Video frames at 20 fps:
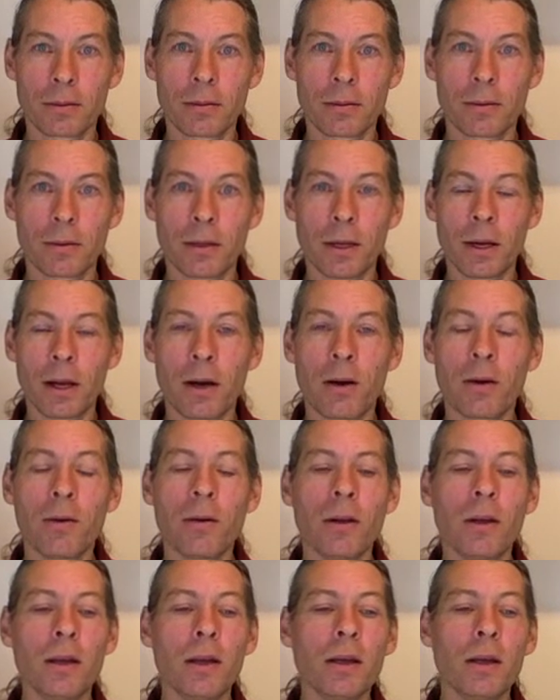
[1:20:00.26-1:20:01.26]
You know?
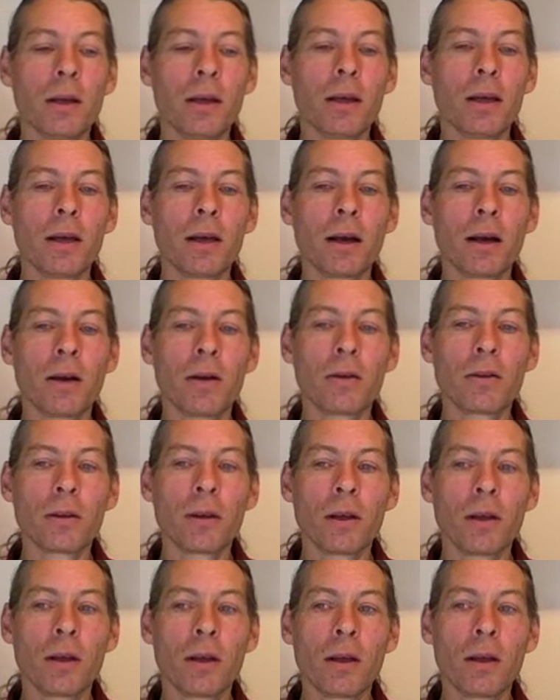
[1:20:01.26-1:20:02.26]
He goes,
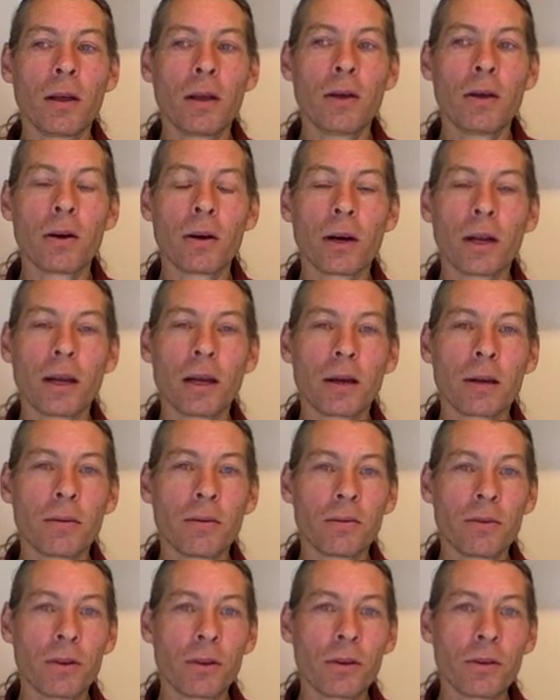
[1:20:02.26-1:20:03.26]
you're going to
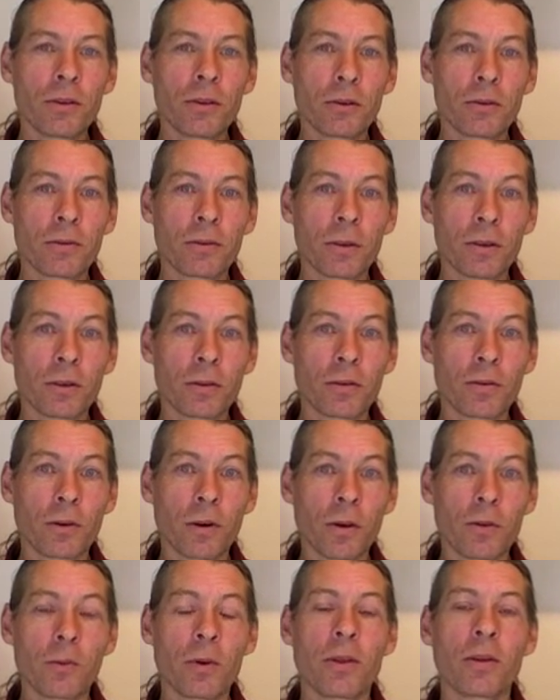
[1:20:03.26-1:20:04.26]
confuse your first
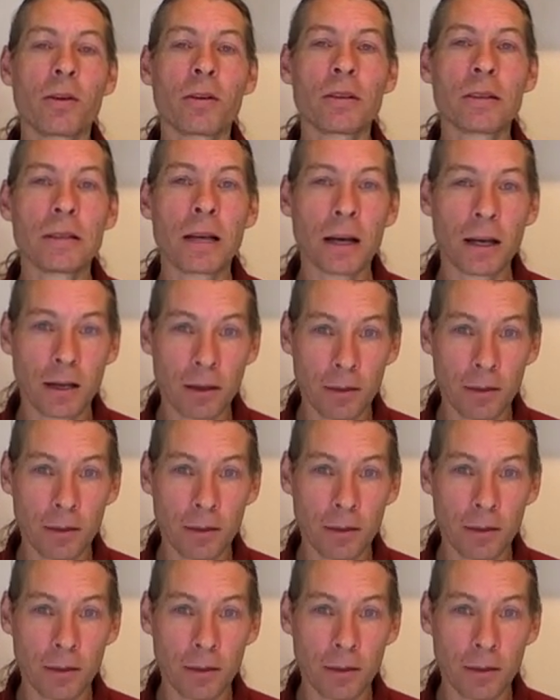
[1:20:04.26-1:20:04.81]
voice with your second